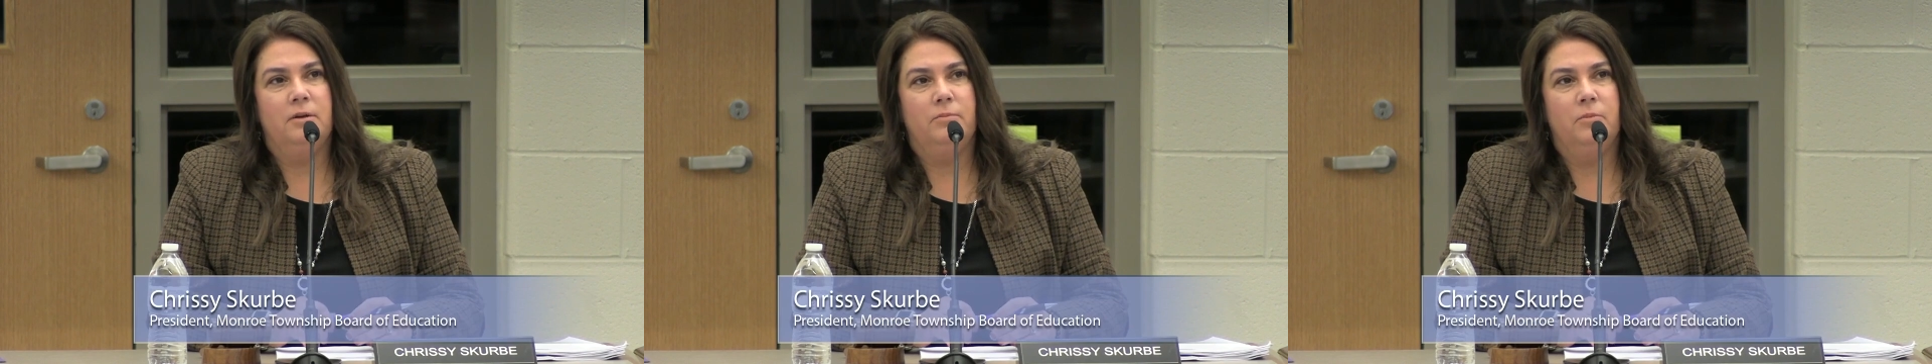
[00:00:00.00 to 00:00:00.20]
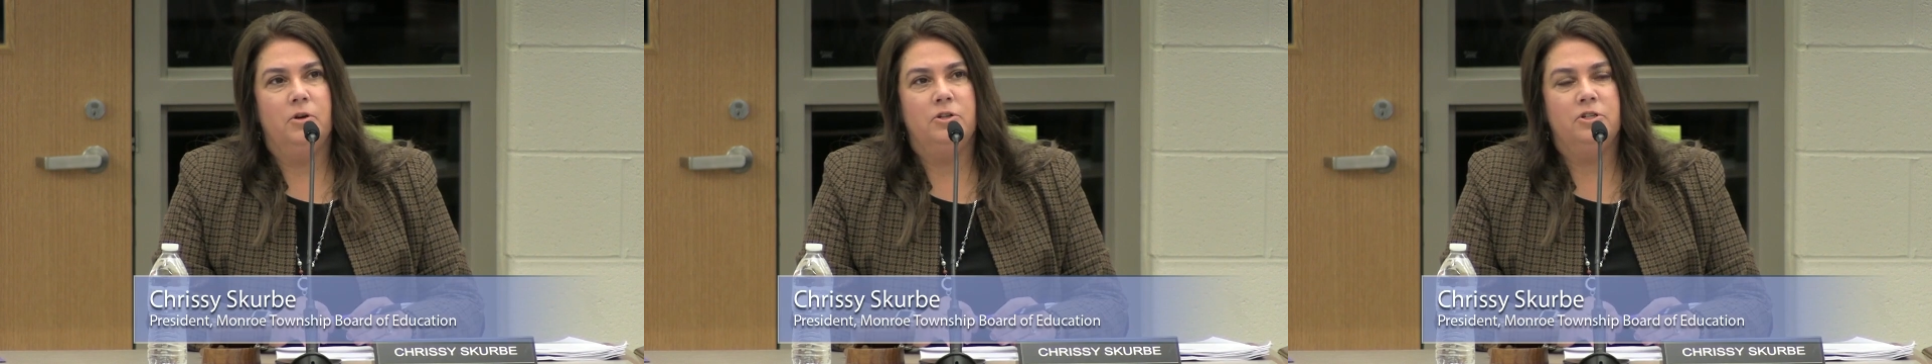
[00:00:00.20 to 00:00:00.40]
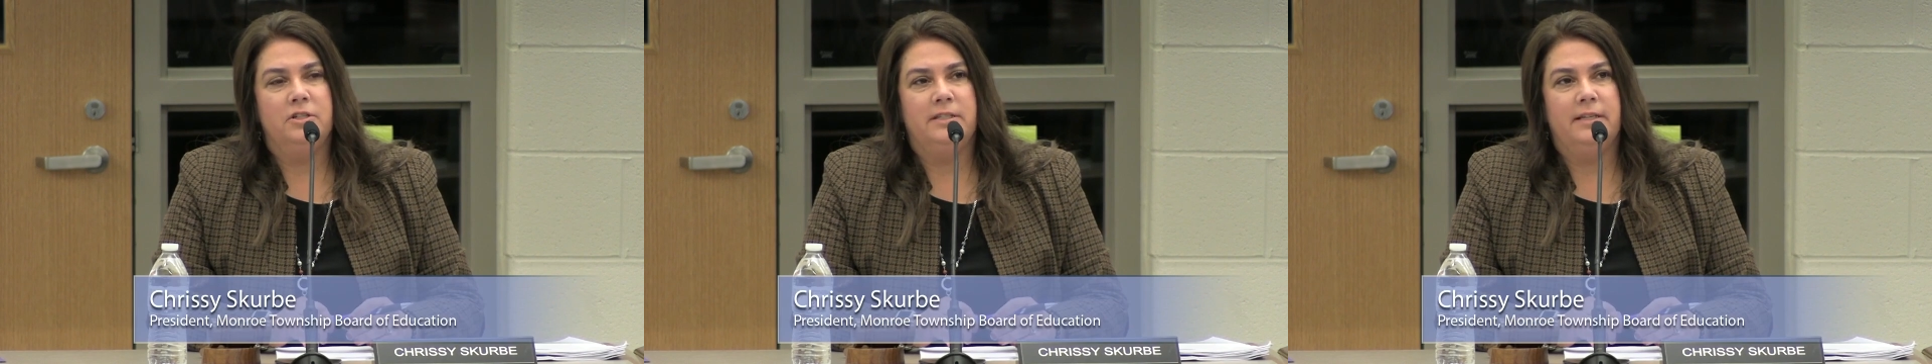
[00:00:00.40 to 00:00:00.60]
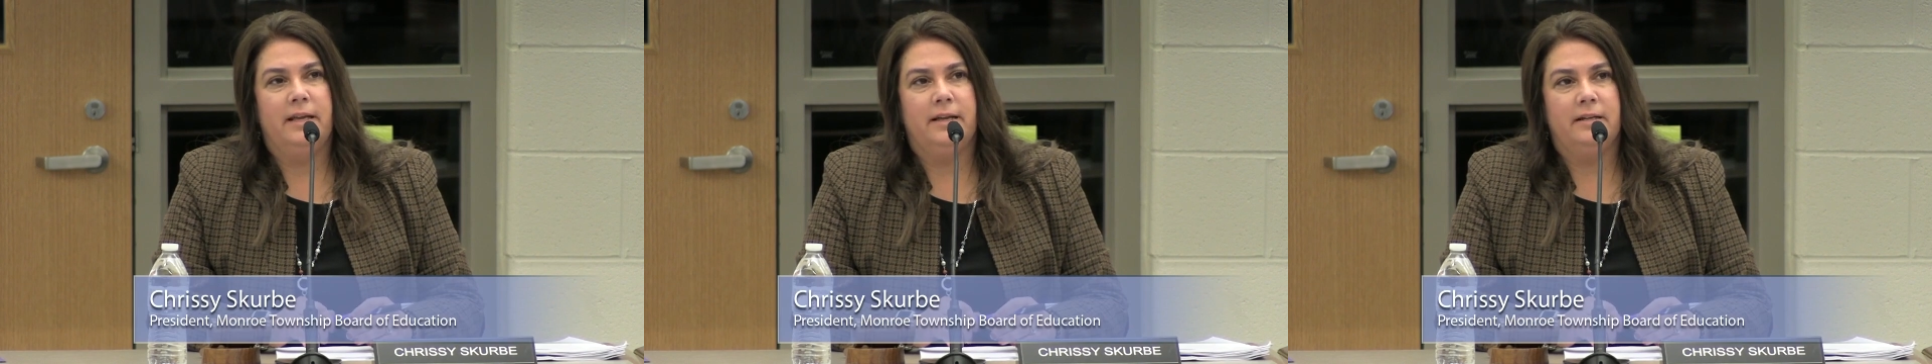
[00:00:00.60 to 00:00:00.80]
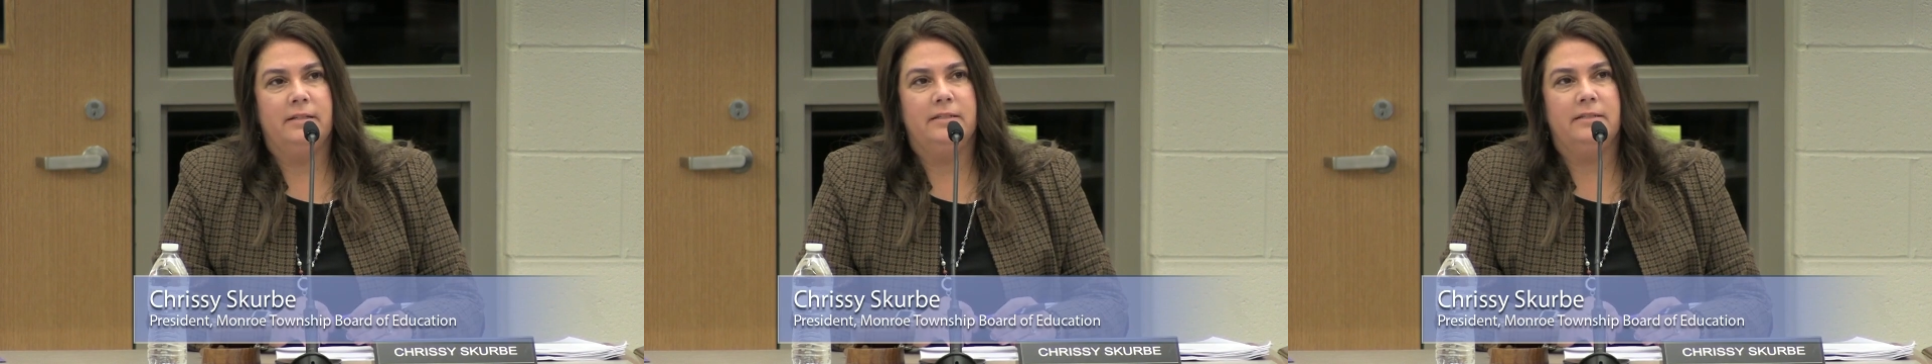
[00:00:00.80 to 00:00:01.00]
on March
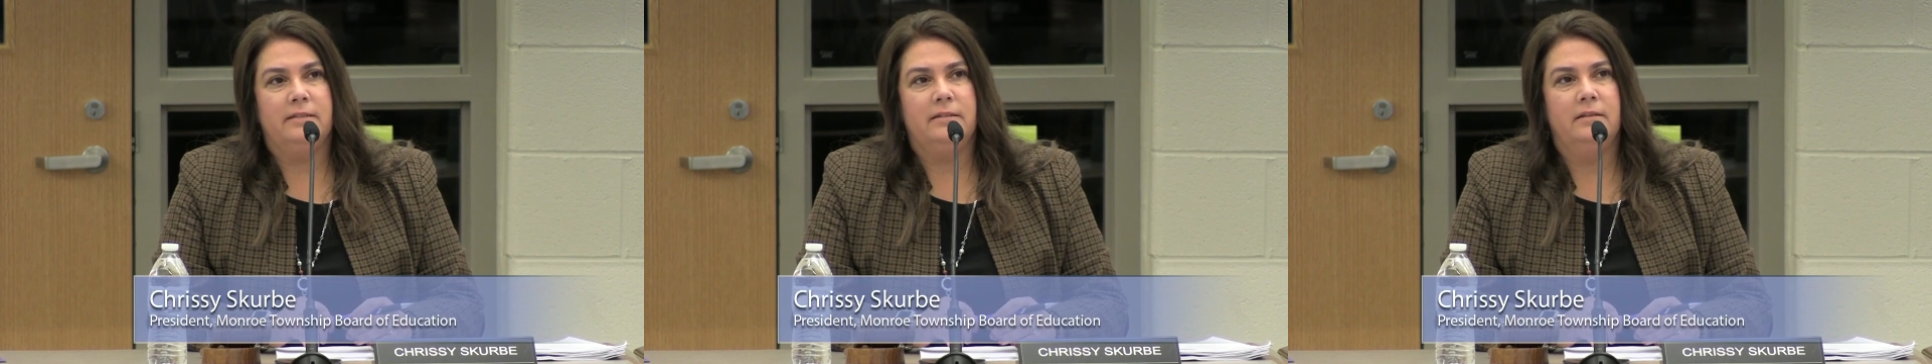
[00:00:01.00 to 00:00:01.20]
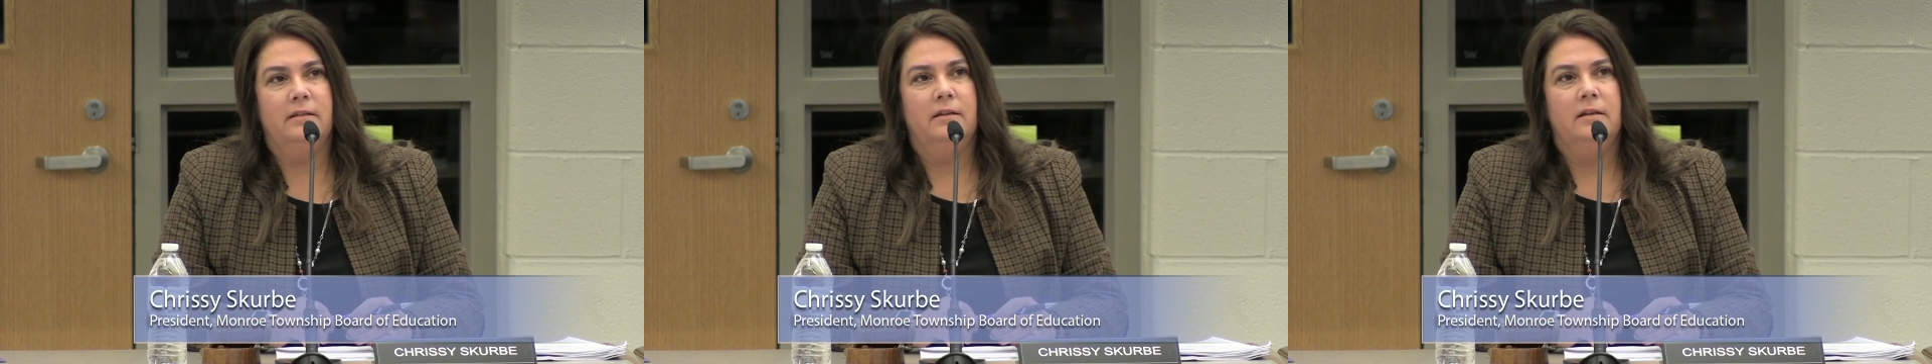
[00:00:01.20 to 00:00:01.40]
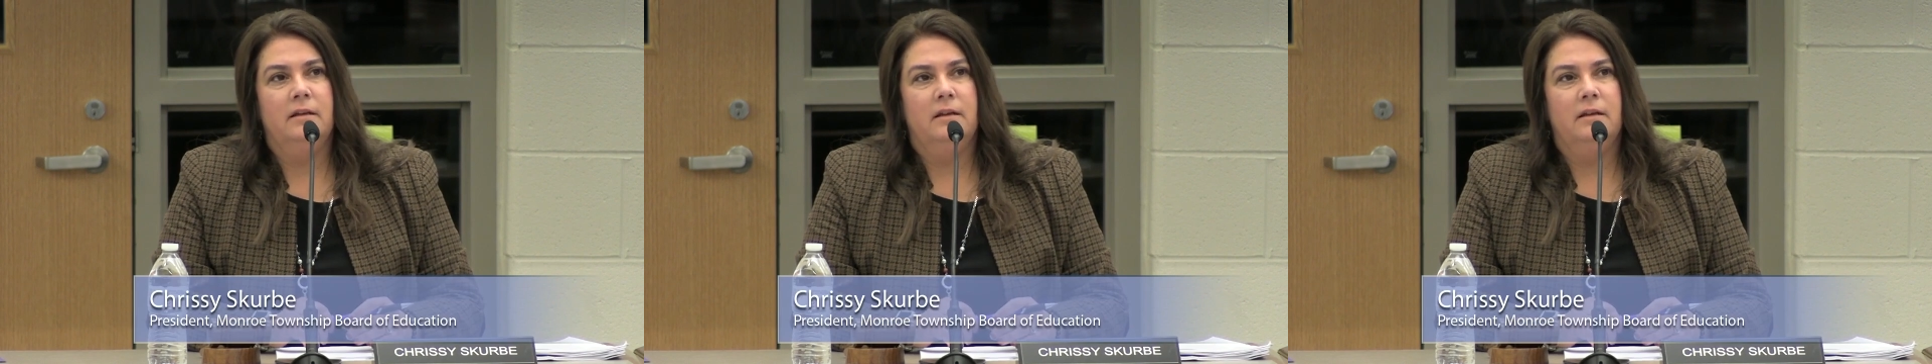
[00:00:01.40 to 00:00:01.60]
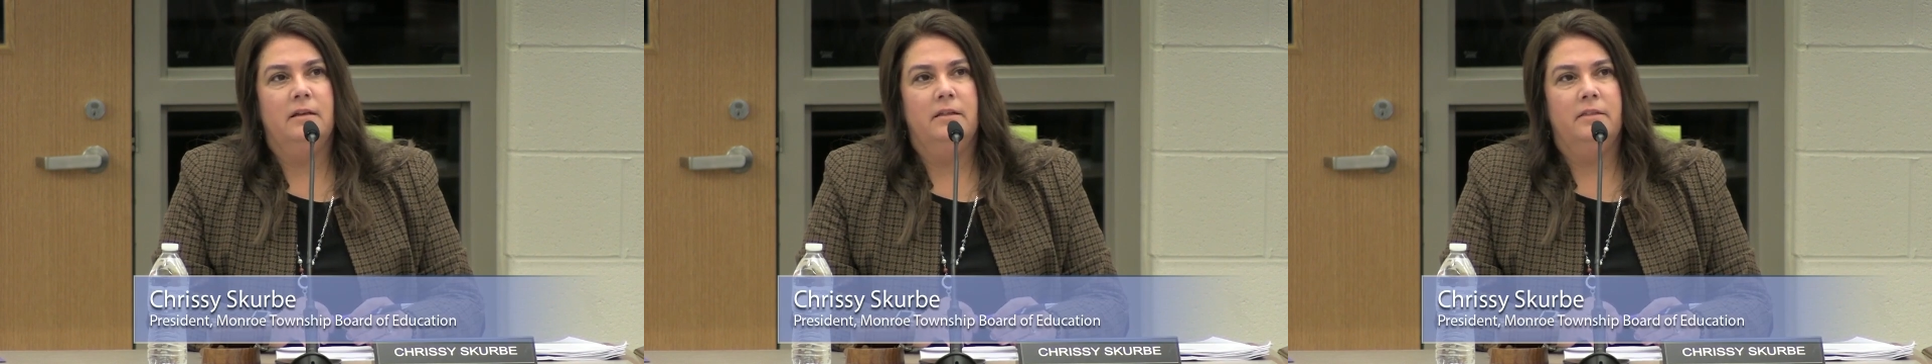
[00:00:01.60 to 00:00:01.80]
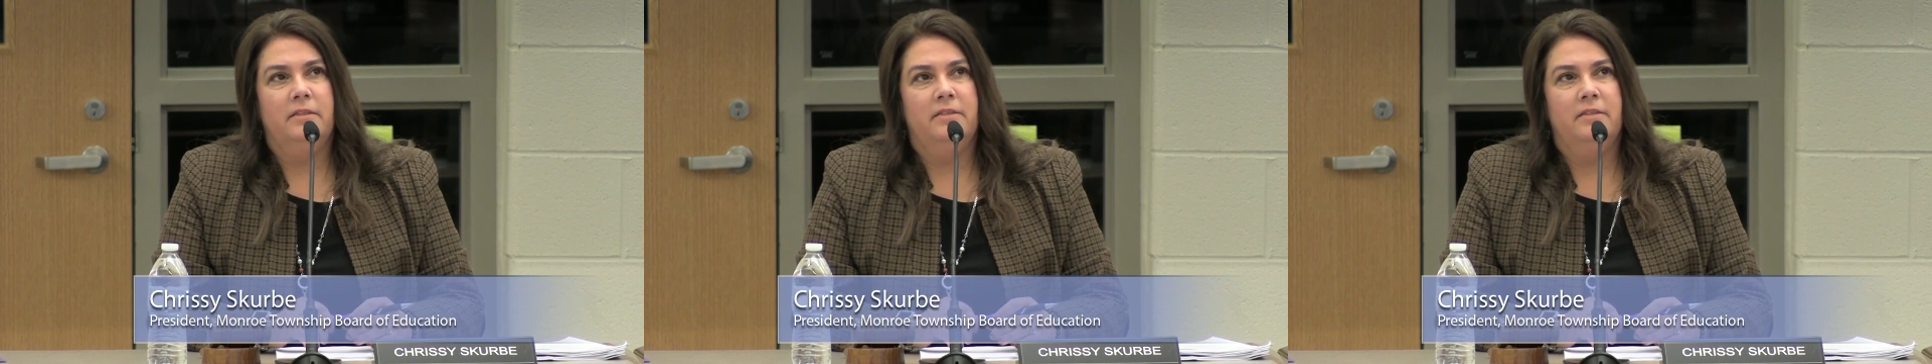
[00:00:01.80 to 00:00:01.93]
6th. That's correct.